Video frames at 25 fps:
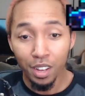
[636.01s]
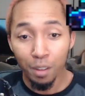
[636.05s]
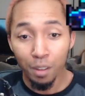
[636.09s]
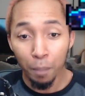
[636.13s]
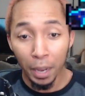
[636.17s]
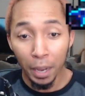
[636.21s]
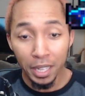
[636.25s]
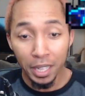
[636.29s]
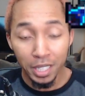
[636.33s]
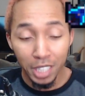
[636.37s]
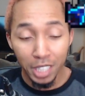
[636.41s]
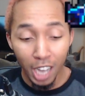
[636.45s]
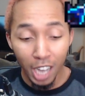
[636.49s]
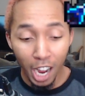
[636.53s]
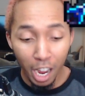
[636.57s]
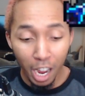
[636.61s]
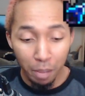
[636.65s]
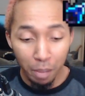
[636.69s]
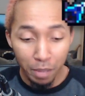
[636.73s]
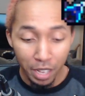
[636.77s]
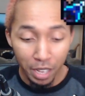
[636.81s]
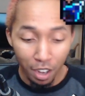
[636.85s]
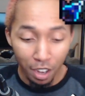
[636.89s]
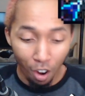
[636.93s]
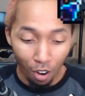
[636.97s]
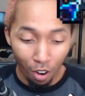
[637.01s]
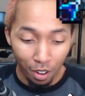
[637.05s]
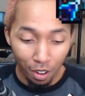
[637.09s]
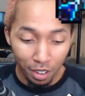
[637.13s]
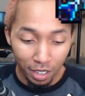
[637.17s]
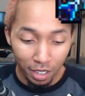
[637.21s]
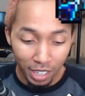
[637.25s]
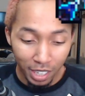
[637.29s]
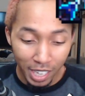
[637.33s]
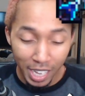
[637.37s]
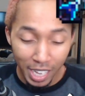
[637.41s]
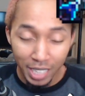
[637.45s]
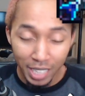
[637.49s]
By the time it
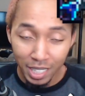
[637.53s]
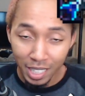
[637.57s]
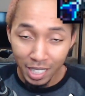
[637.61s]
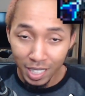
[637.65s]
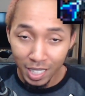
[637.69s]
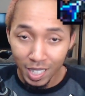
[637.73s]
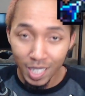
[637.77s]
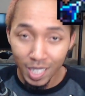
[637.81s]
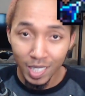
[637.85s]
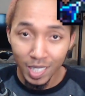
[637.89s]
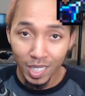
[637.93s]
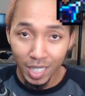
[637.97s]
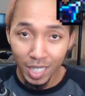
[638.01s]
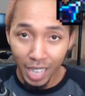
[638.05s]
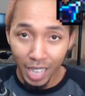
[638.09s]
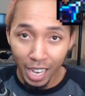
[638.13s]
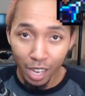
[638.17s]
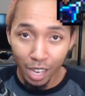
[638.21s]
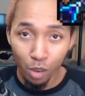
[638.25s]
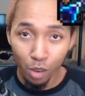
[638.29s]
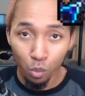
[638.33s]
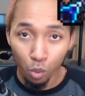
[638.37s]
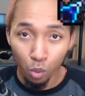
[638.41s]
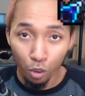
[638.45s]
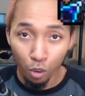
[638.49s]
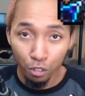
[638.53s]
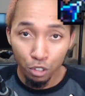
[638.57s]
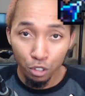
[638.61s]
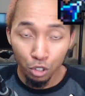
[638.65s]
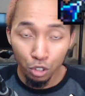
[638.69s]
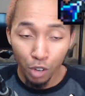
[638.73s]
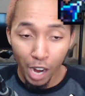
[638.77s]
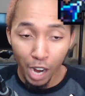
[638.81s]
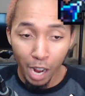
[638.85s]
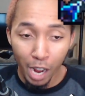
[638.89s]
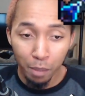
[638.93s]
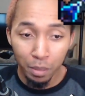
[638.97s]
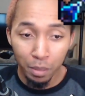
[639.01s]
gets into the second Wolf
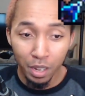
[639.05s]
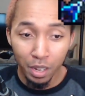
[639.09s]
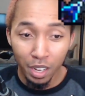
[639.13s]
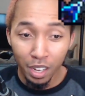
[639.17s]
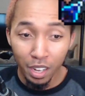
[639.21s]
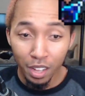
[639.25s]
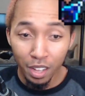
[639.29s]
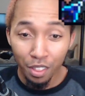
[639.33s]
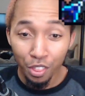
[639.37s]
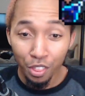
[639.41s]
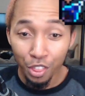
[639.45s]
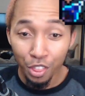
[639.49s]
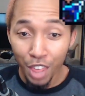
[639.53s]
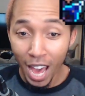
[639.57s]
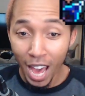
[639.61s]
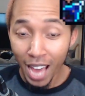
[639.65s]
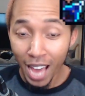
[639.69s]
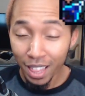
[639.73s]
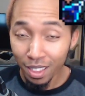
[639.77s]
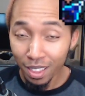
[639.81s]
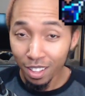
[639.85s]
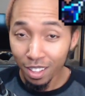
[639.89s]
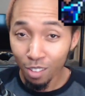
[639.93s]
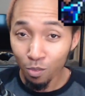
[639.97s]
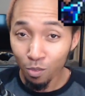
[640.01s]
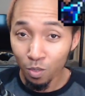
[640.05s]
Trap, that